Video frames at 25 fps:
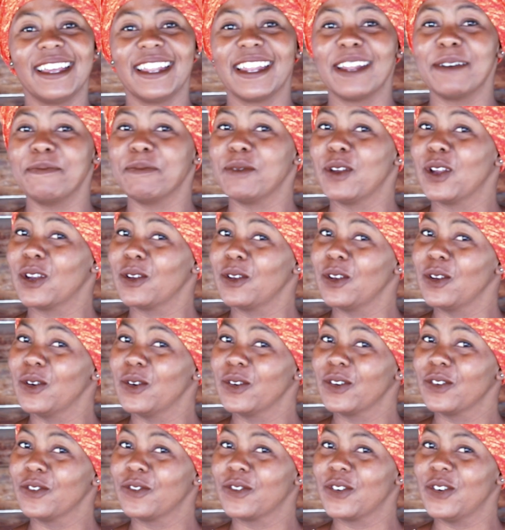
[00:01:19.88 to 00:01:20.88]
I'm not
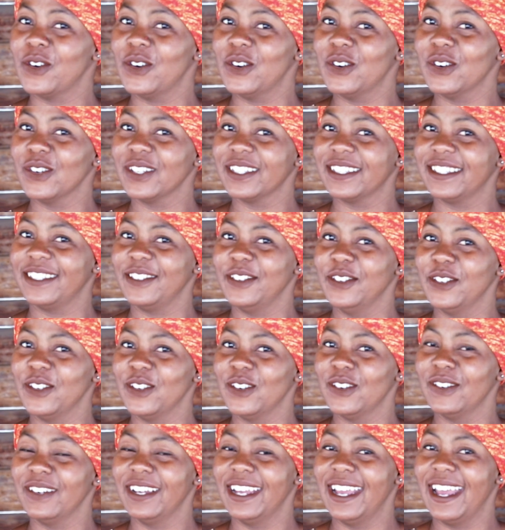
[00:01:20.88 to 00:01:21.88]
alone, of course,
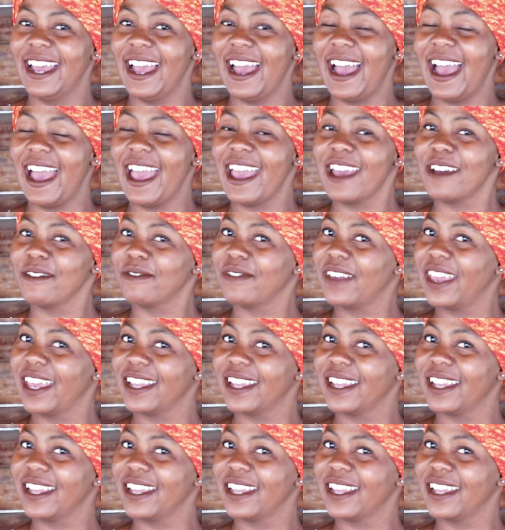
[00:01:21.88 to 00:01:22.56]
I have